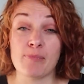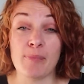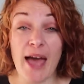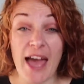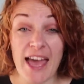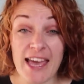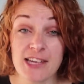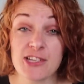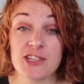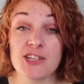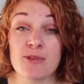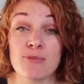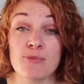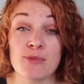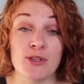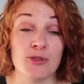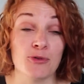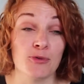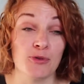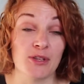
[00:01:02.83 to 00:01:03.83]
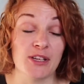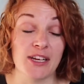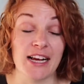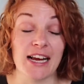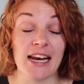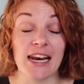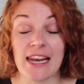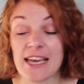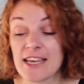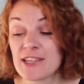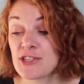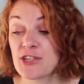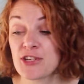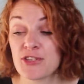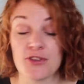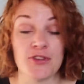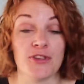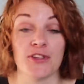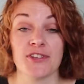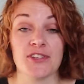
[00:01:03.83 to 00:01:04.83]
patient with all the
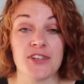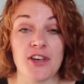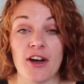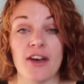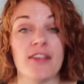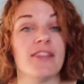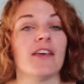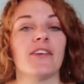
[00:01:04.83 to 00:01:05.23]
glitches on the site.